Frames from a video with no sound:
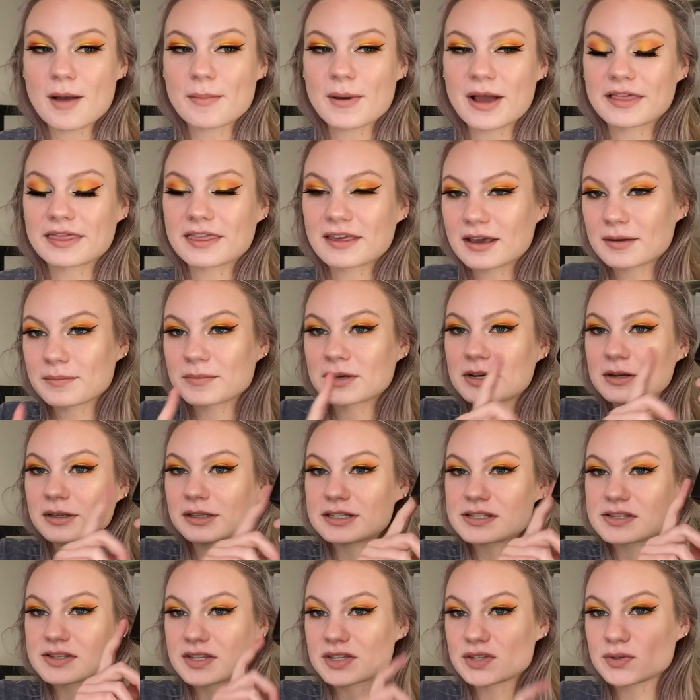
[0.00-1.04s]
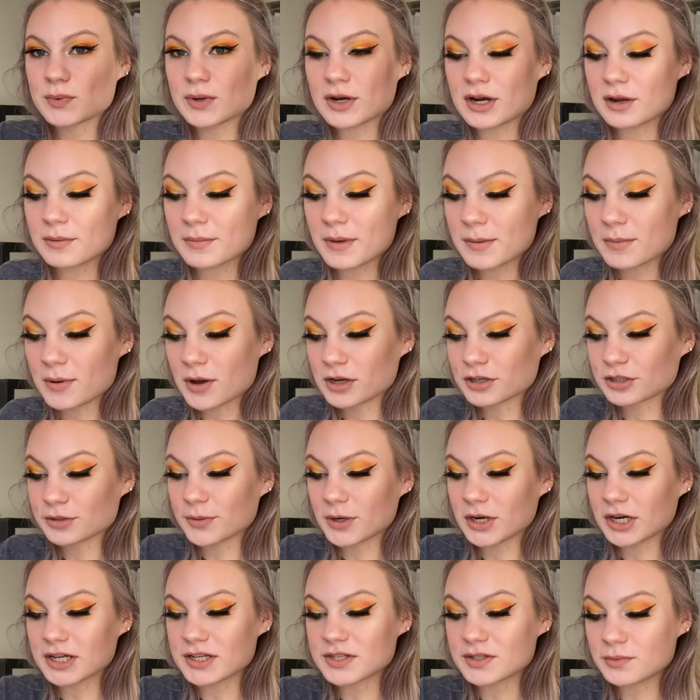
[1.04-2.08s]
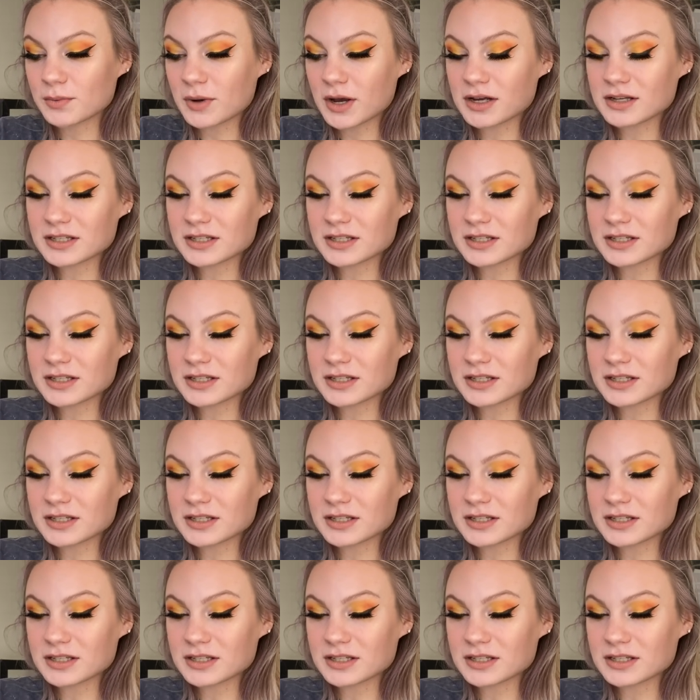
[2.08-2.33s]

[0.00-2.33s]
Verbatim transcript: I think I'm gonna list this one on my Poshmark as well,